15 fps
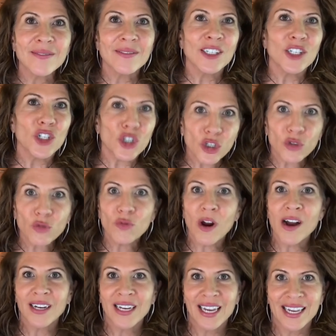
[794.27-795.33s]

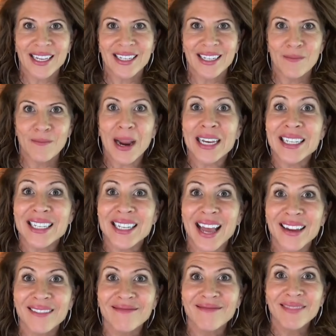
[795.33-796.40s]
shrunk his
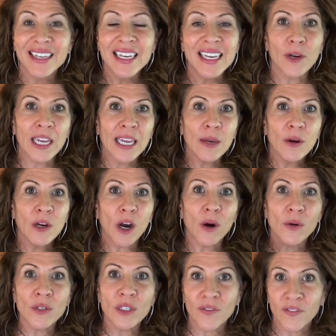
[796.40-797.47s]
mindset. He
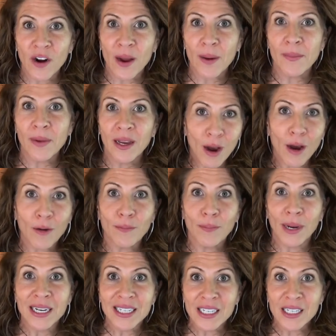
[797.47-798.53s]
goes from
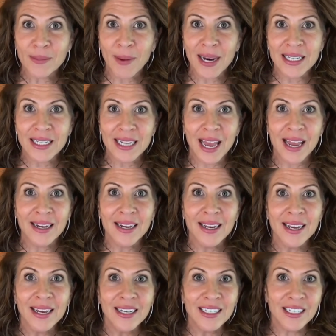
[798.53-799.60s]
abundance mindset
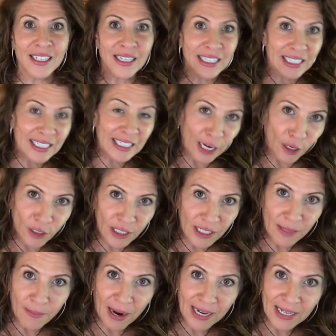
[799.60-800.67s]
to
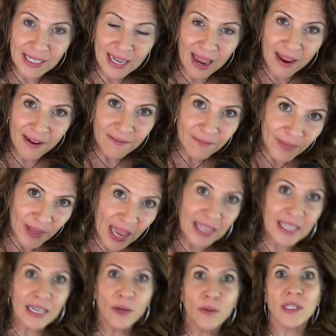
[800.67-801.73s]
scarcity mindset, and
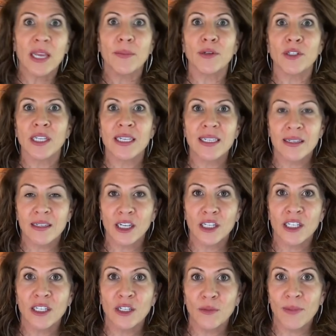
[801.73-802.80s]
then he was able to
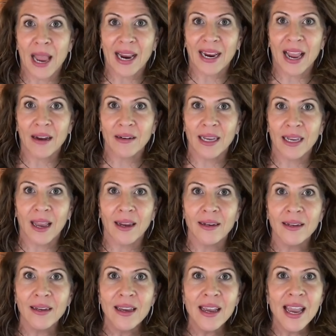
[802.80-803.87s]
zoom back out again.
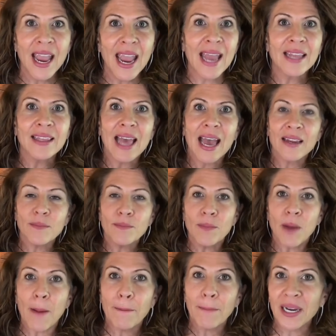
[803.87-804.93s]
And that
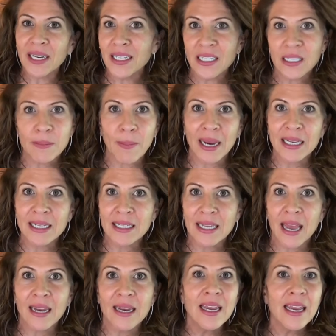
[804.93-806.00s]
abundance
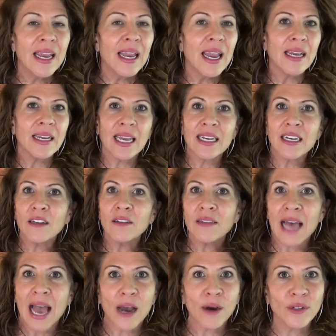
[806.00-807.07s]
mindset can
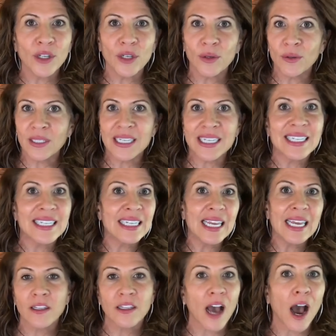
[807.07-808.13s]
allow you to
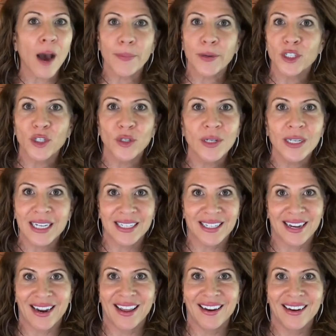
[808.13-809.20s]
see the opportunities
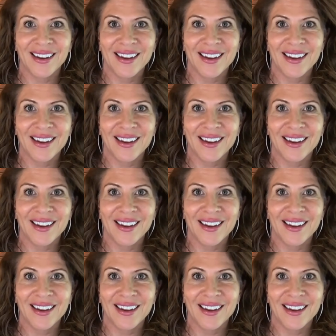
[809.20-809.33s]
in it.